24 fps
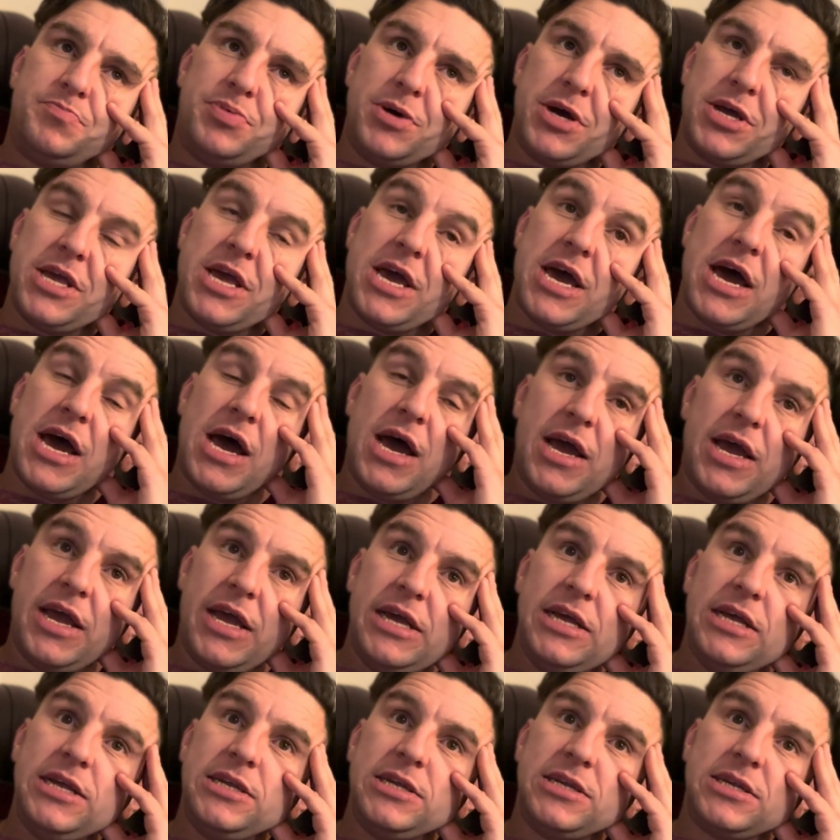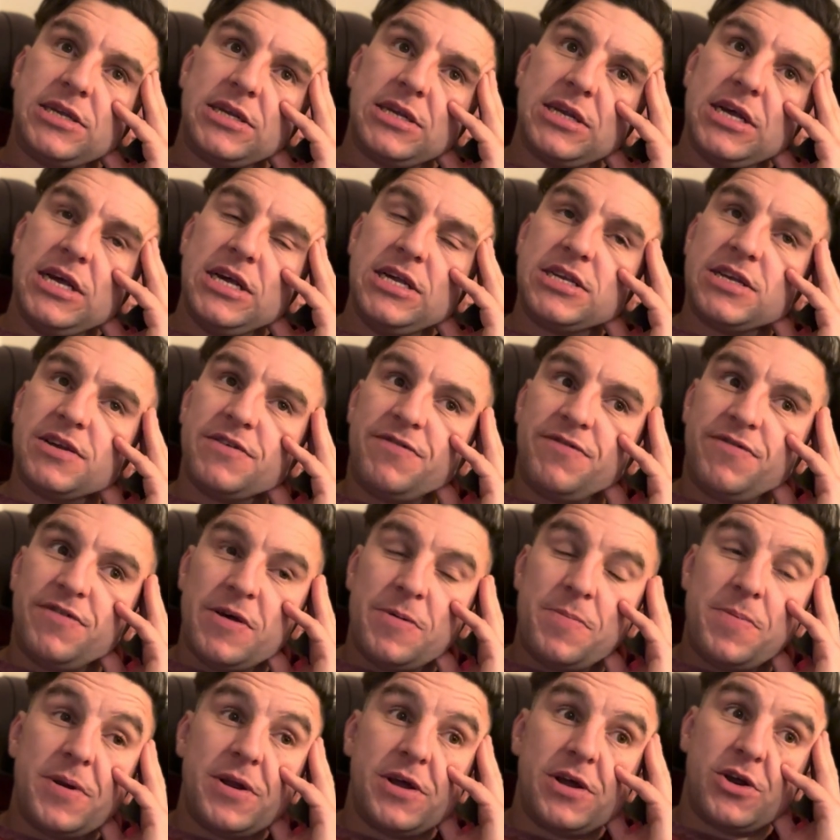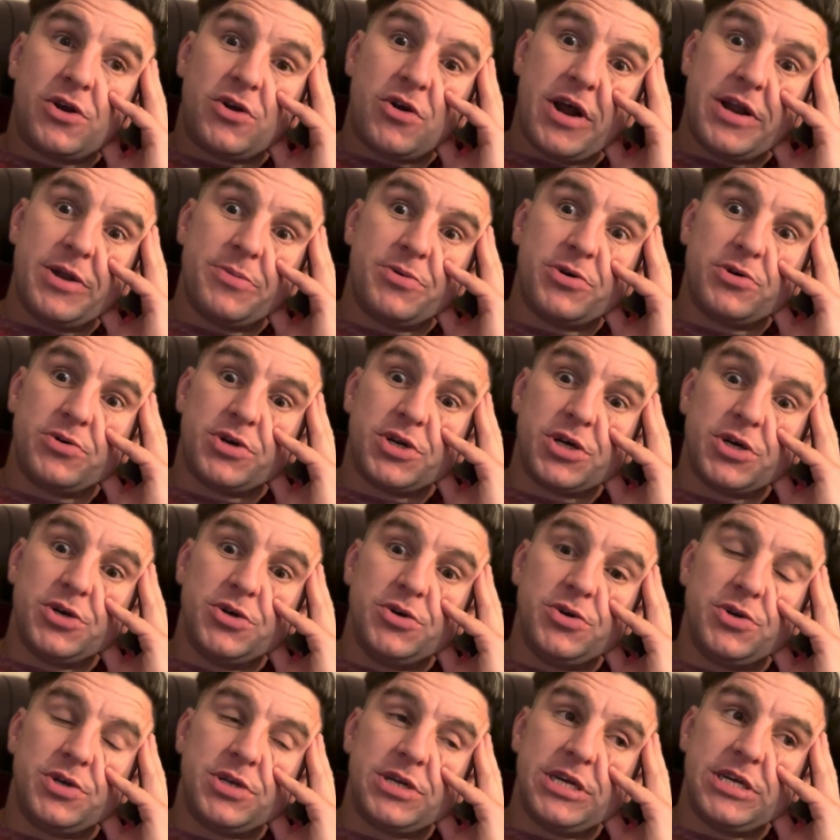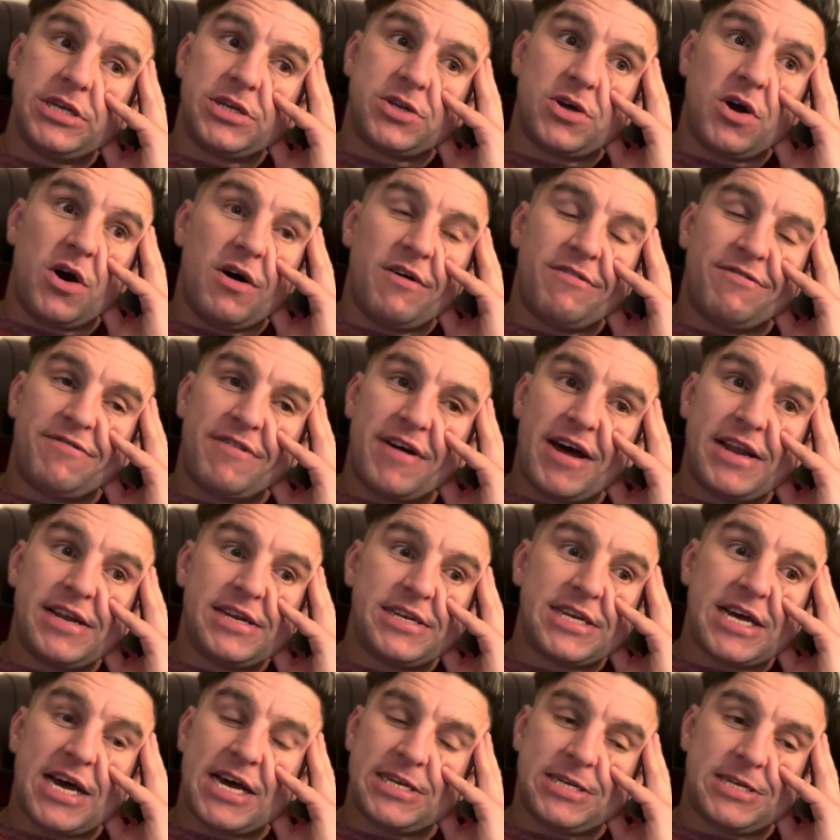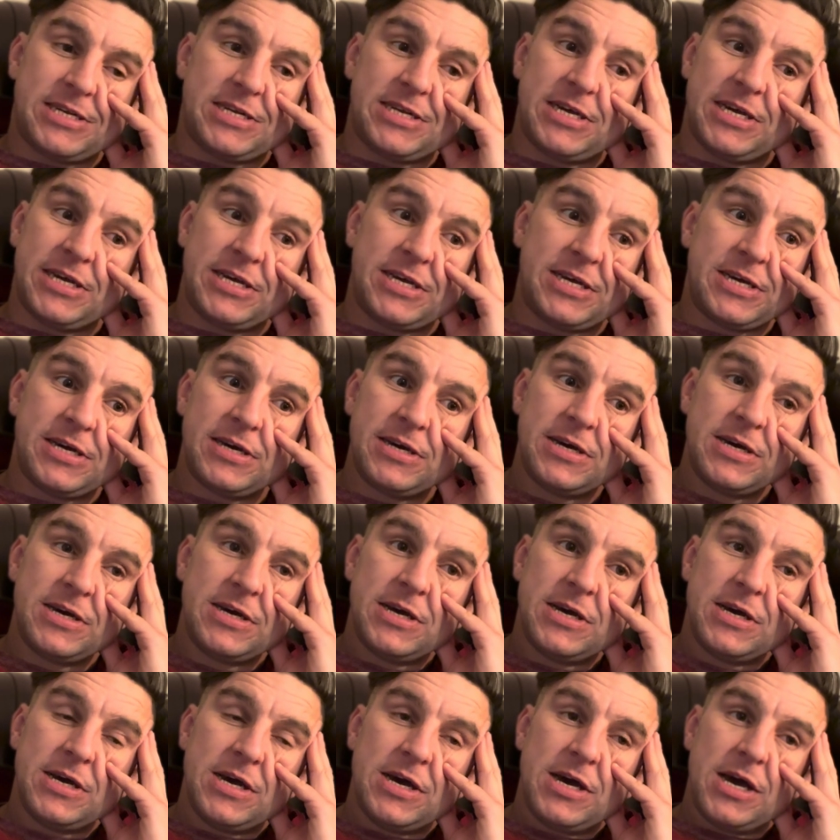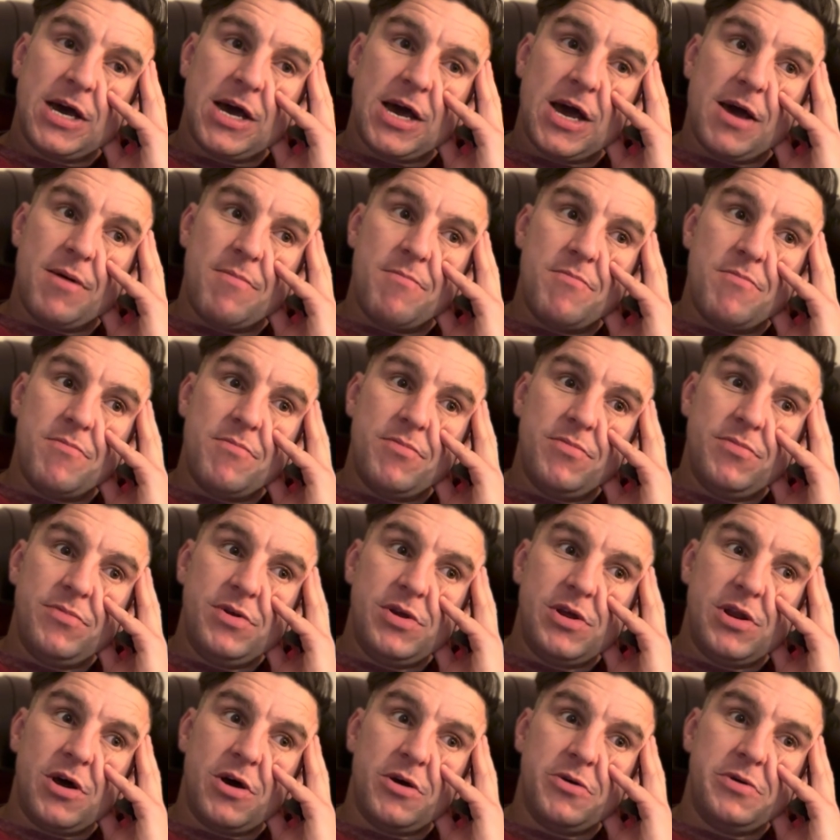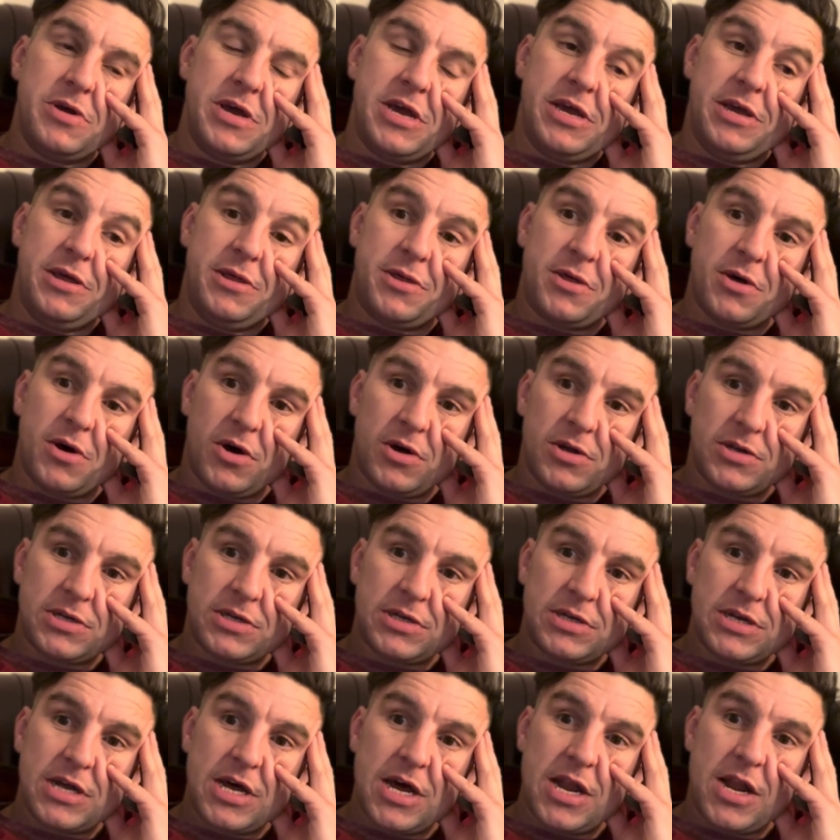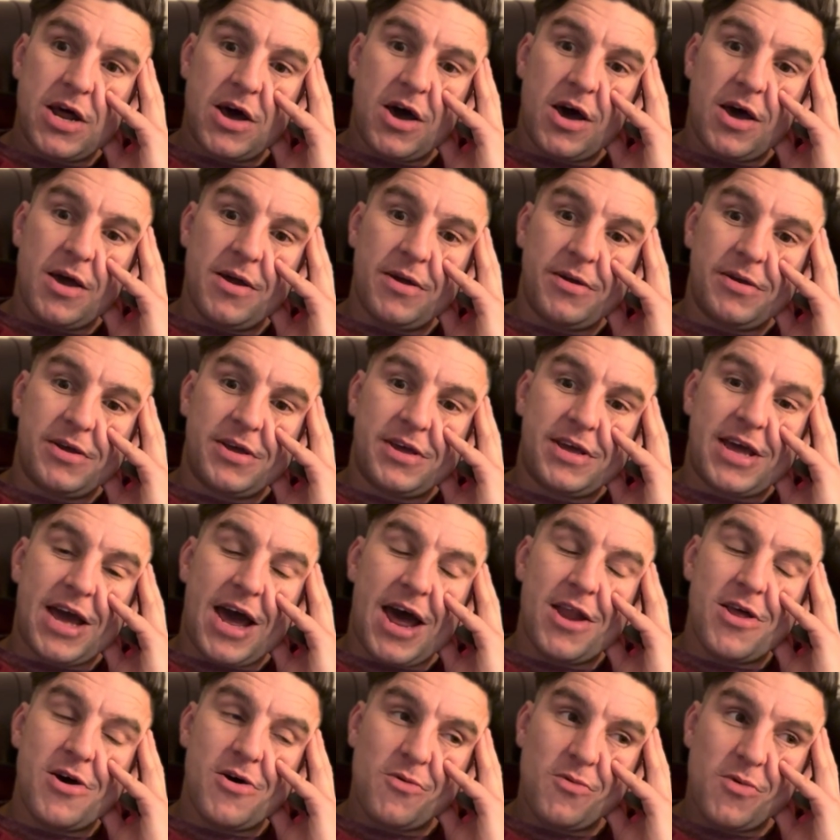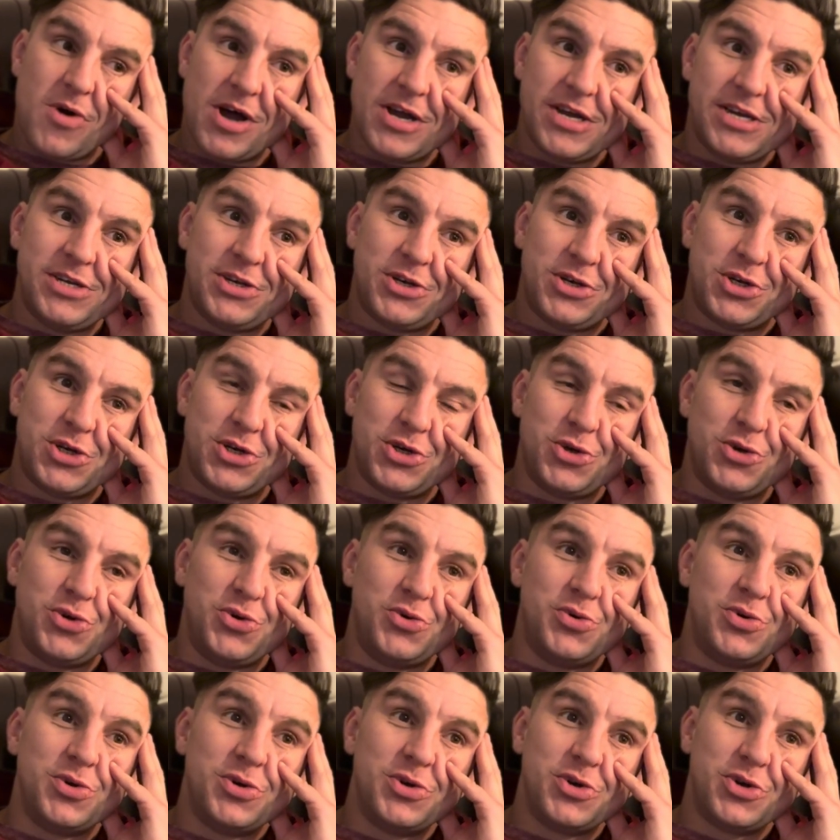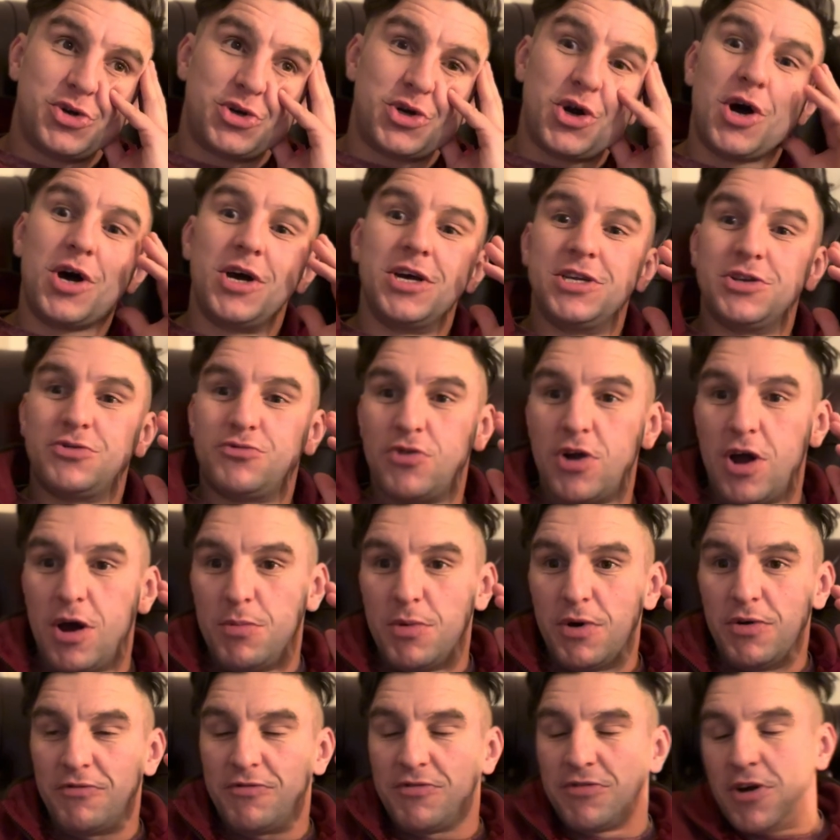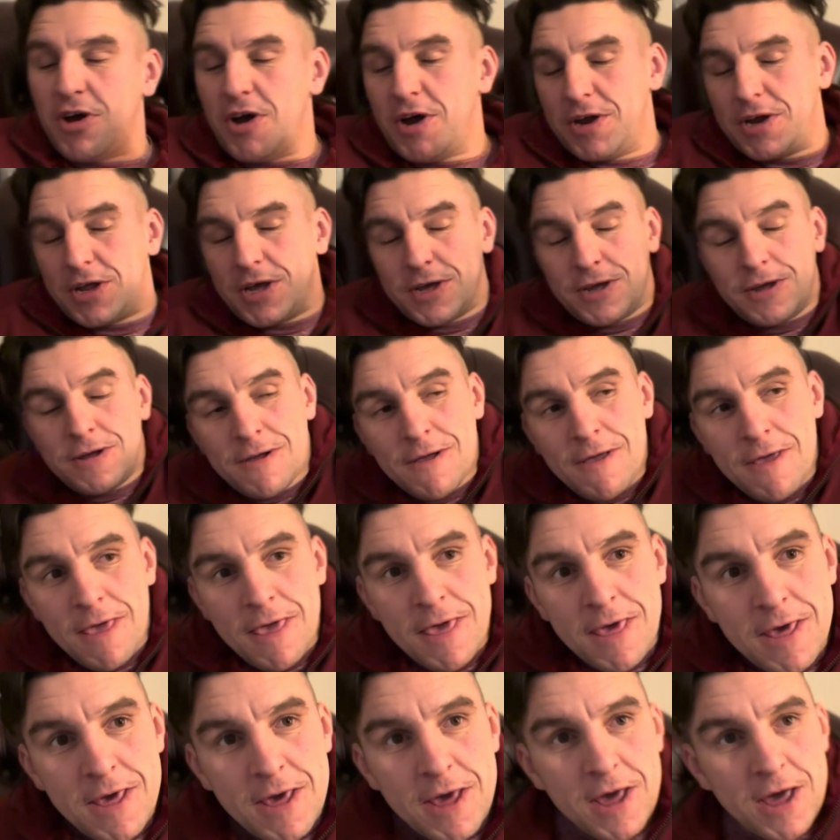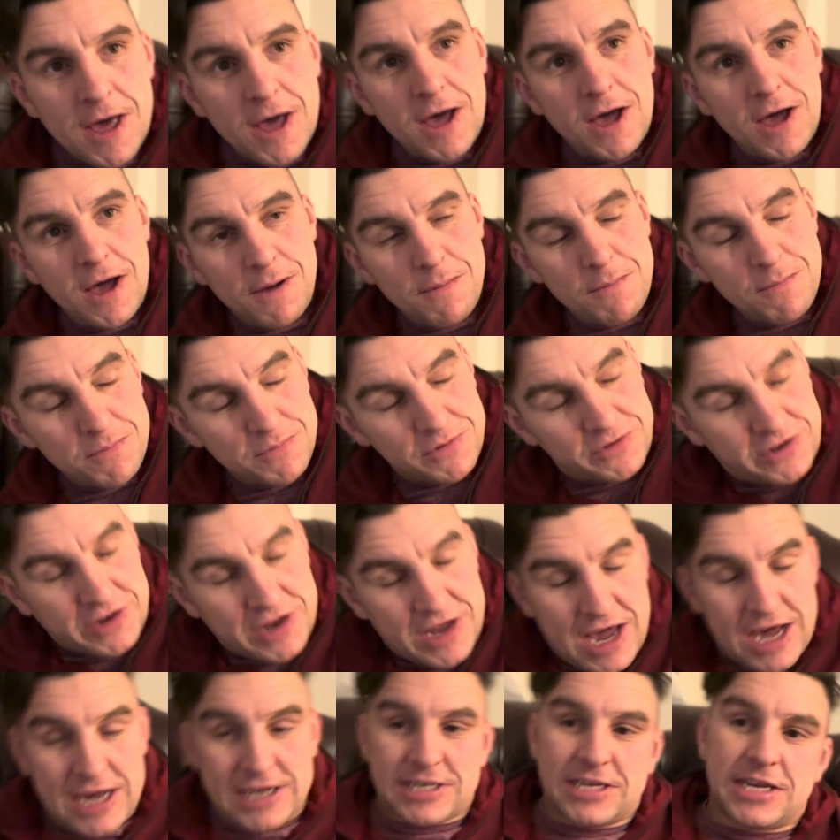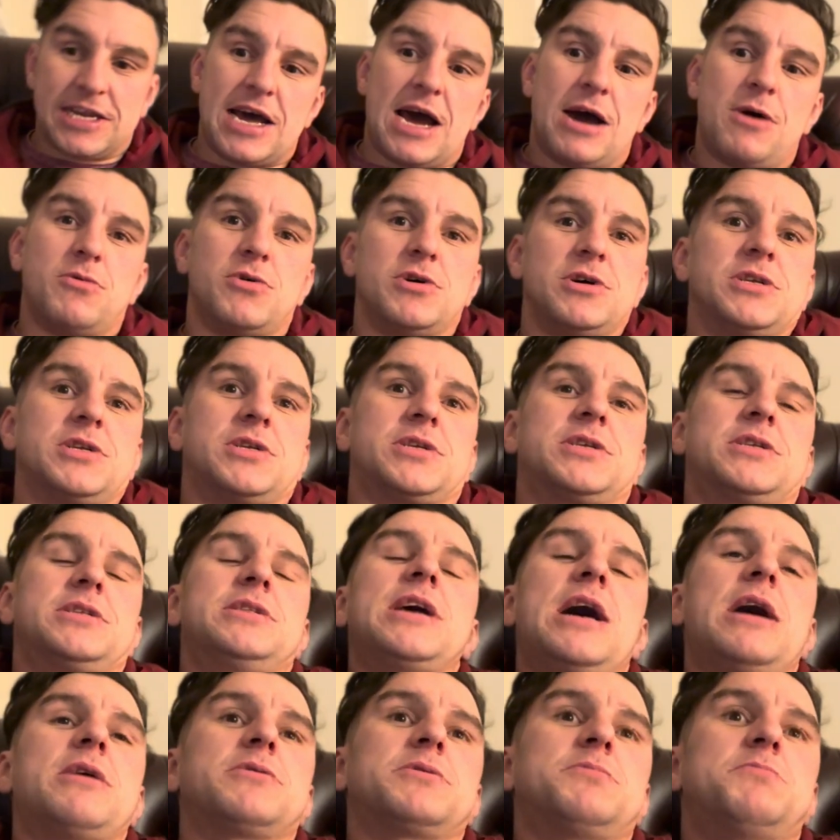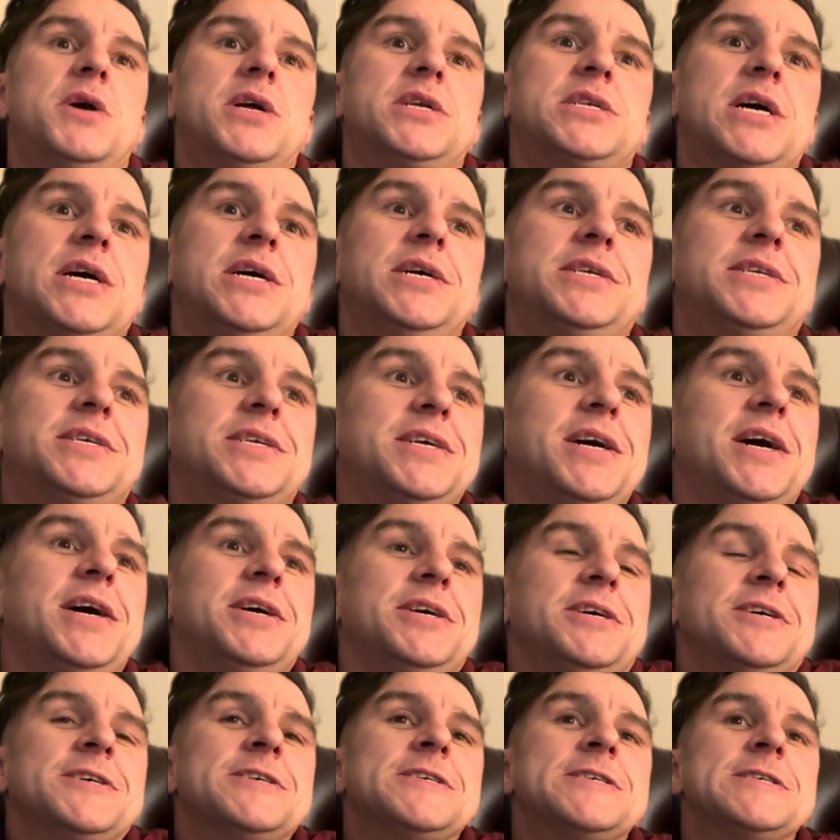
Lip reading: yeah, he's a flipping incredible dude. He's got a fantastic, ethos, and I cannot wait to try his rum on Friday. So that was my day today.